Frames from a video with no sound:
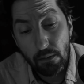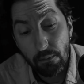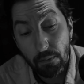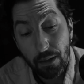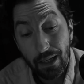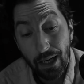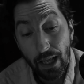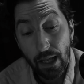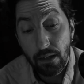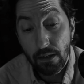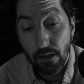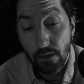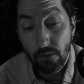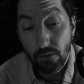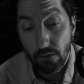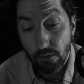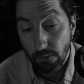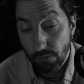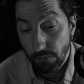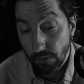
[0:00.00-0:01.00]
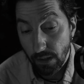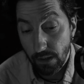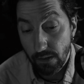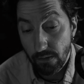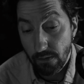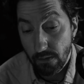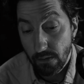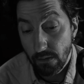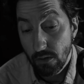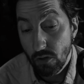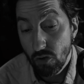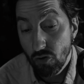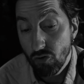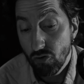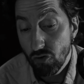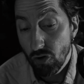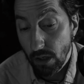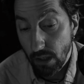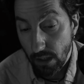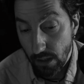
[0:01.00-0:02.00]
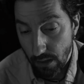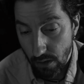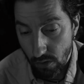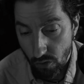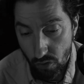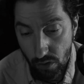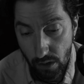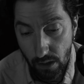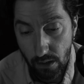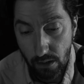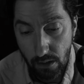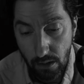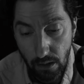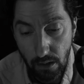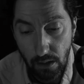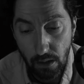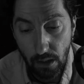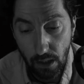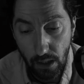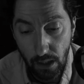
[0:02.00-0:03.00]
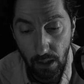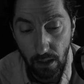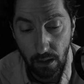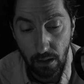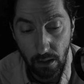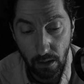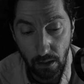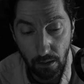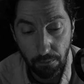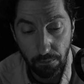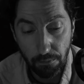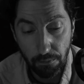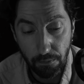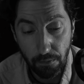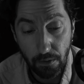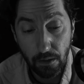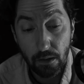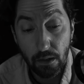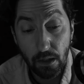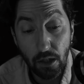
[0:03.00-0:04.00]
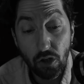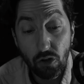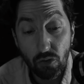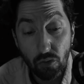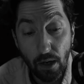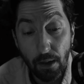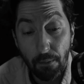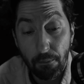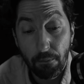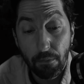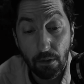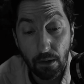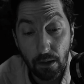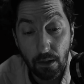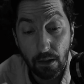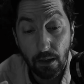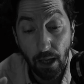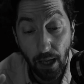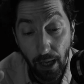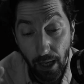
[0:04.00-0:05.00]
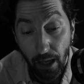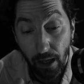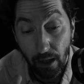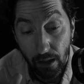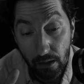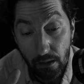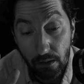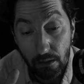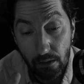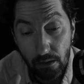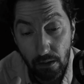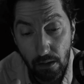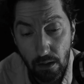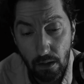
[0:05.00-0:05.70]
But Lanyon's face changed, and he held up a trembling hand.